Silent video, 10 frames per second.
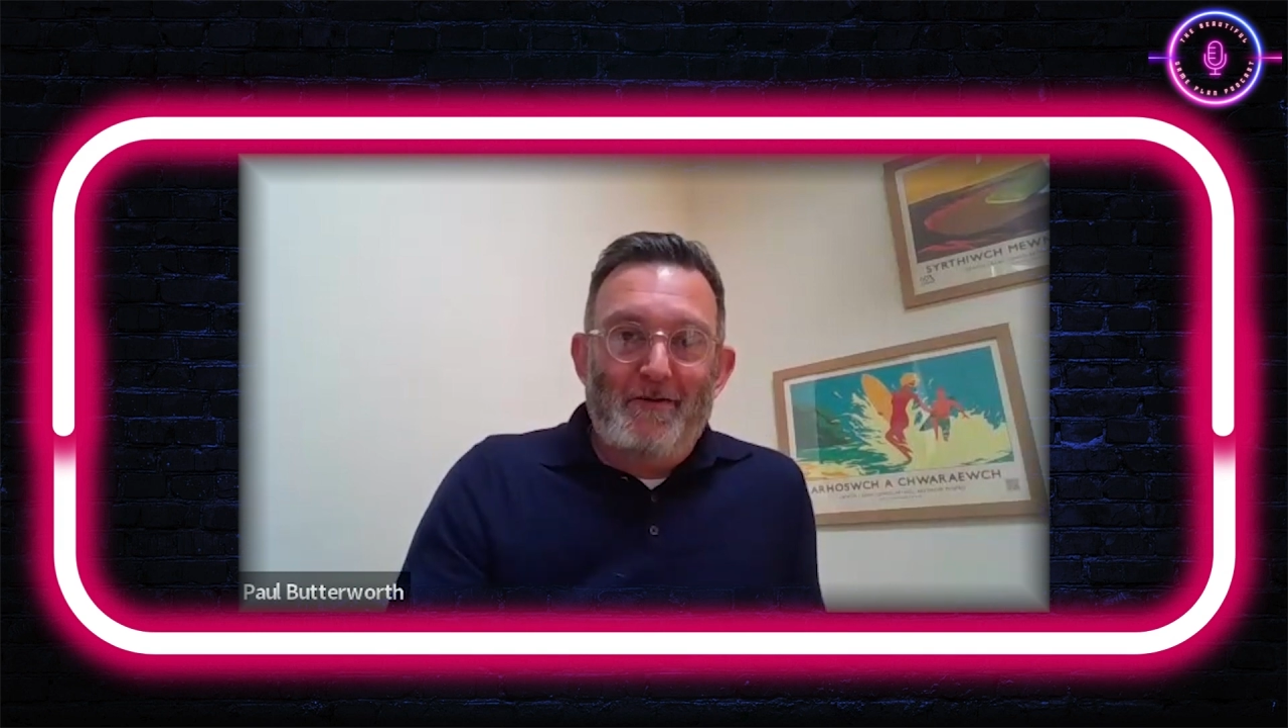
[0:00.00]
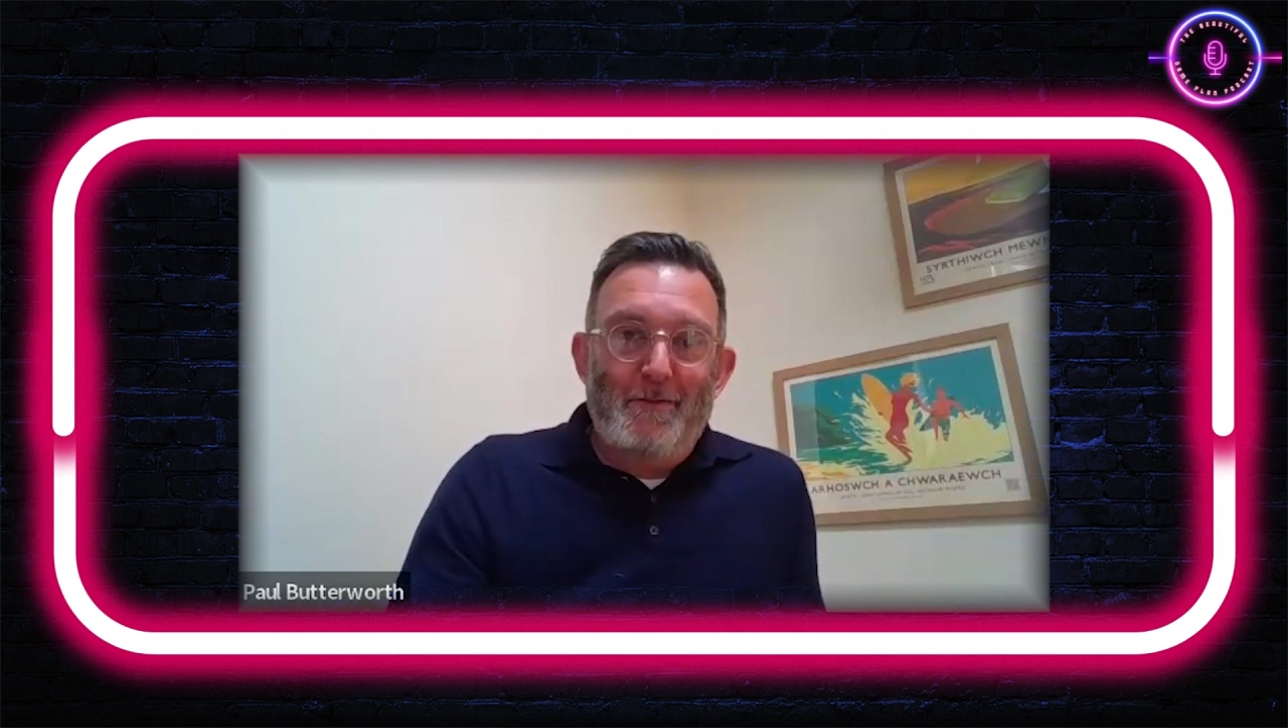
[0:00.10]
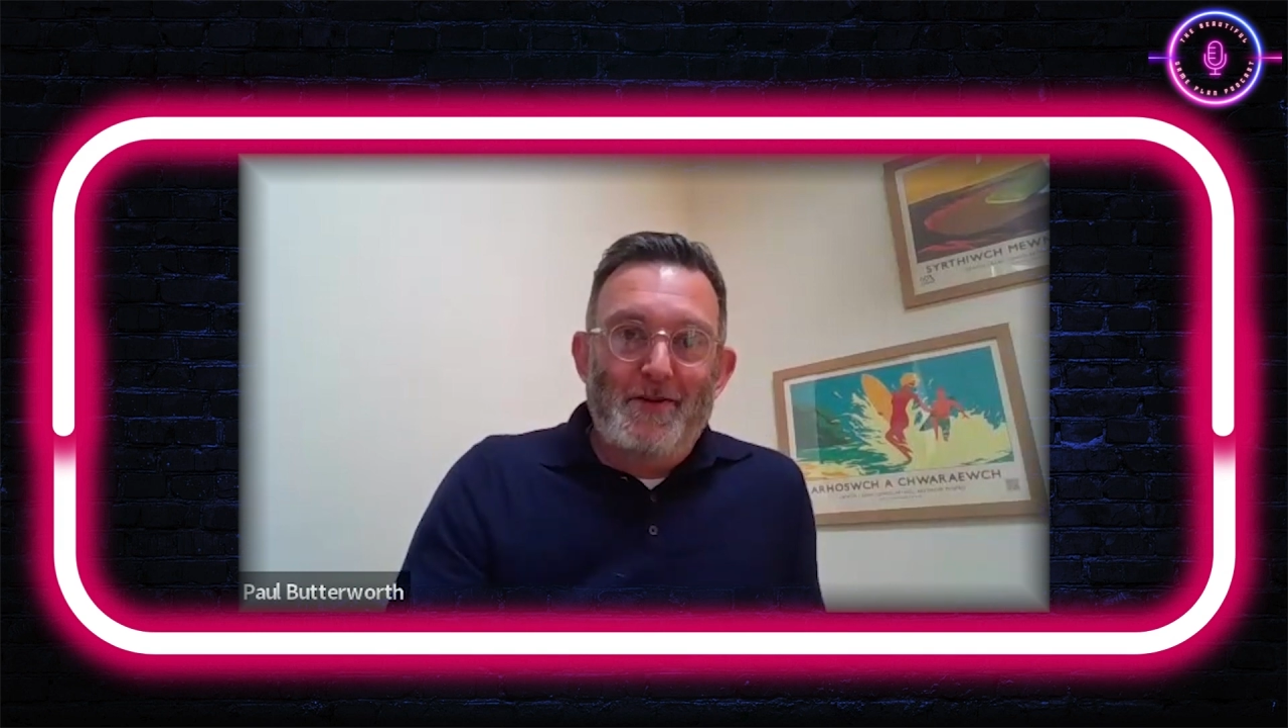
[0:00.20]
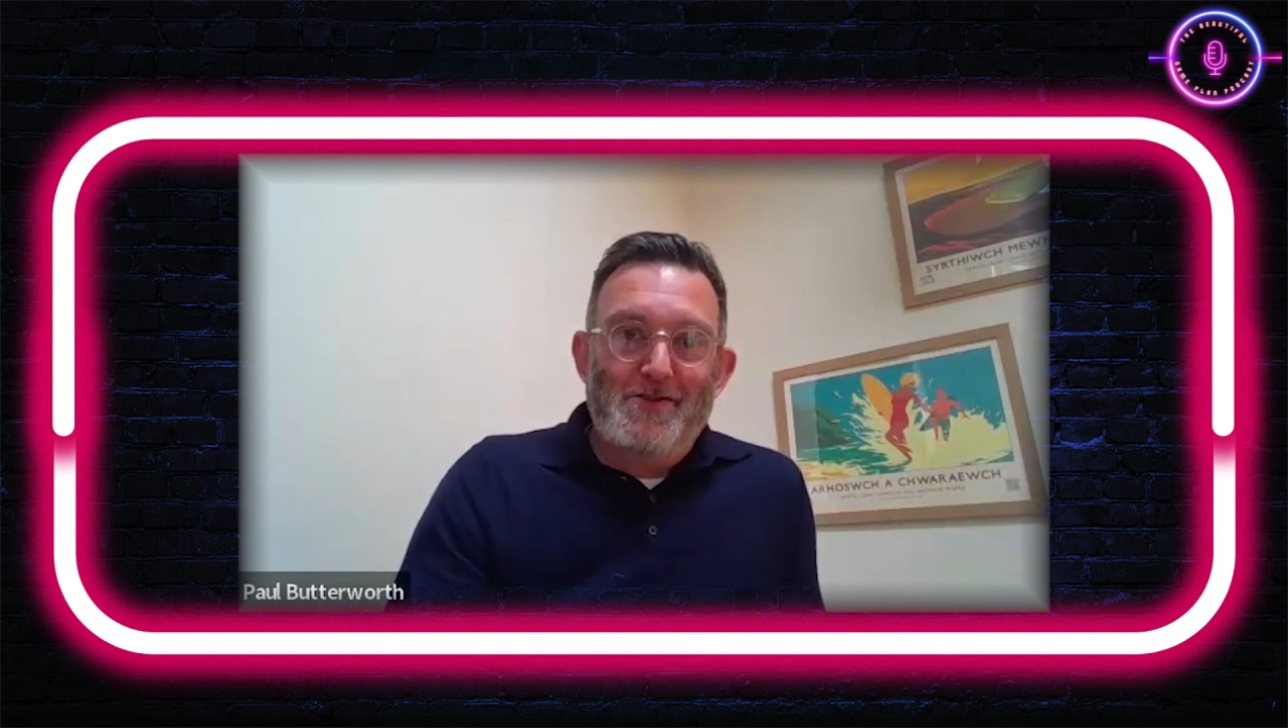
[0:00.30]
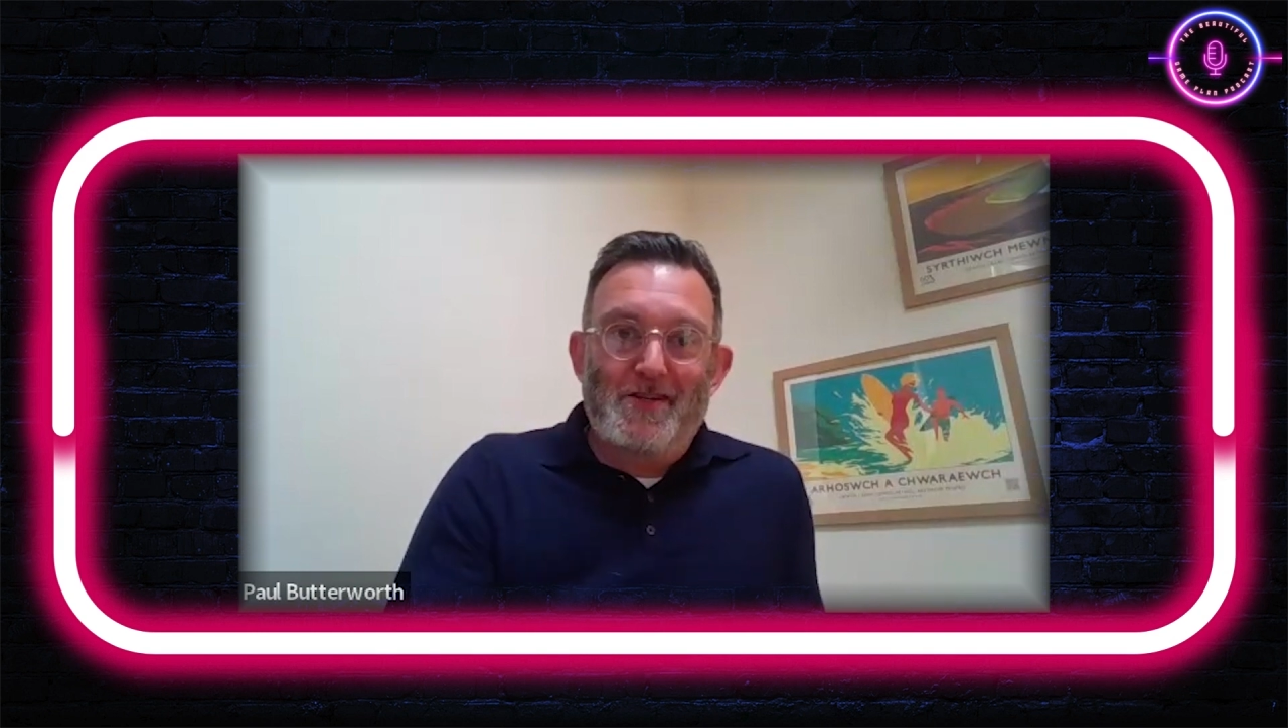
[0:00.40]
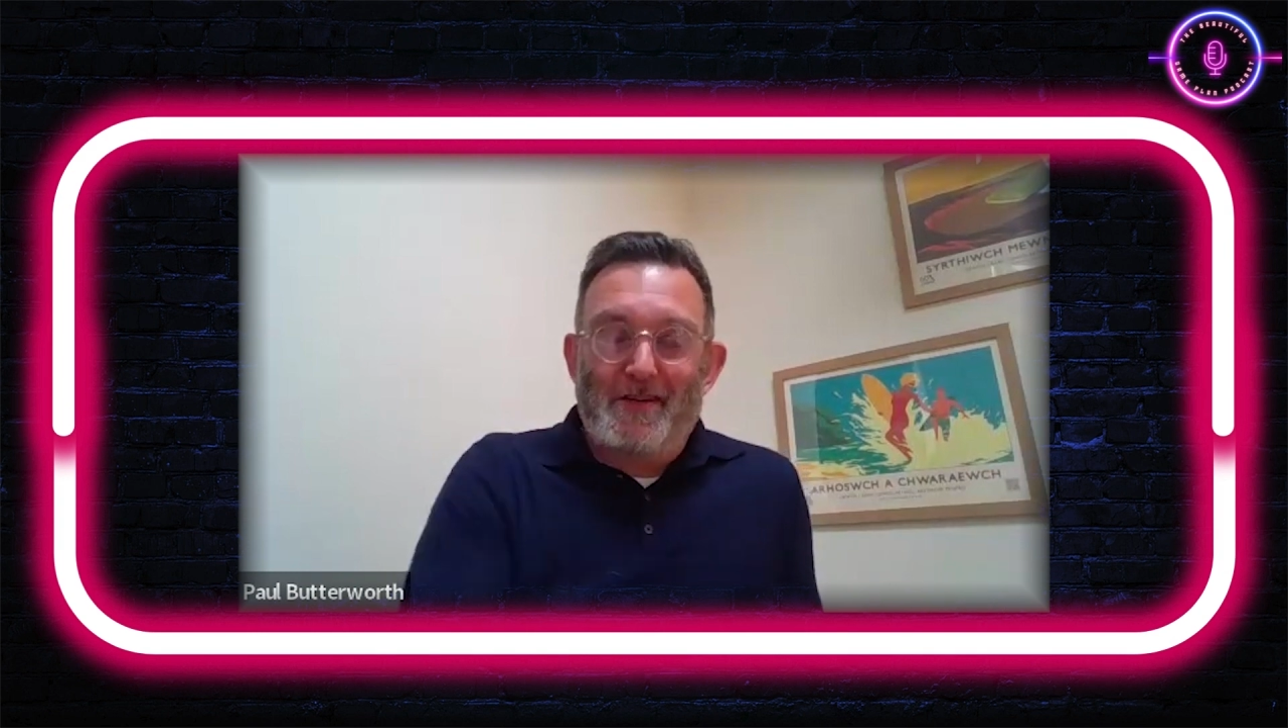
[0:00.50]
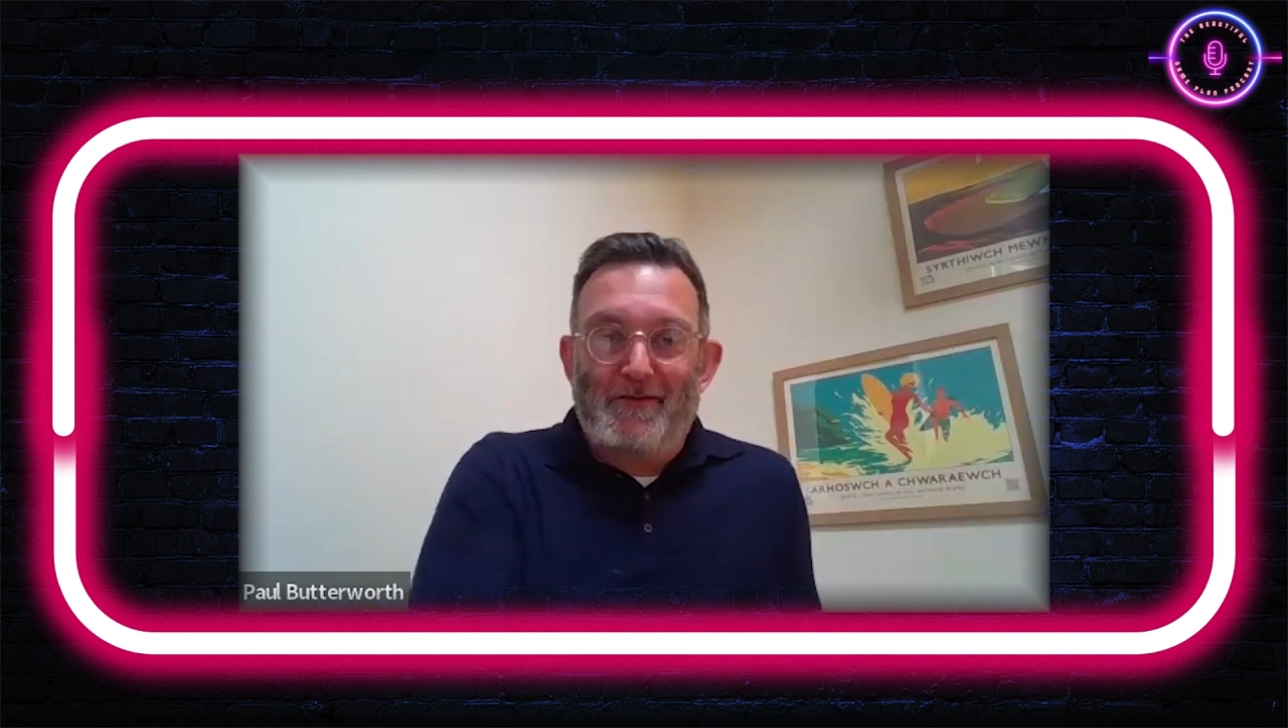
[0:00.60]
business.